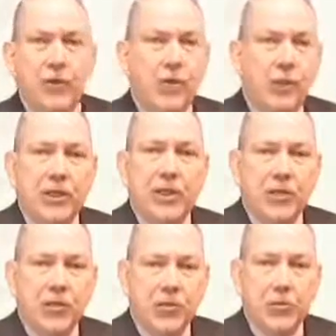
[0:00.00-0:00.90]
to what the
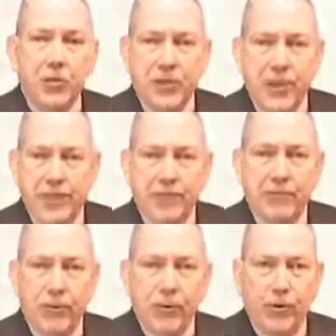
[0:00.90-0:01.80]
consumer is asking
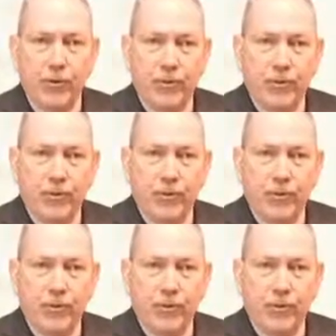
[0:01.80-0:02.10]
for.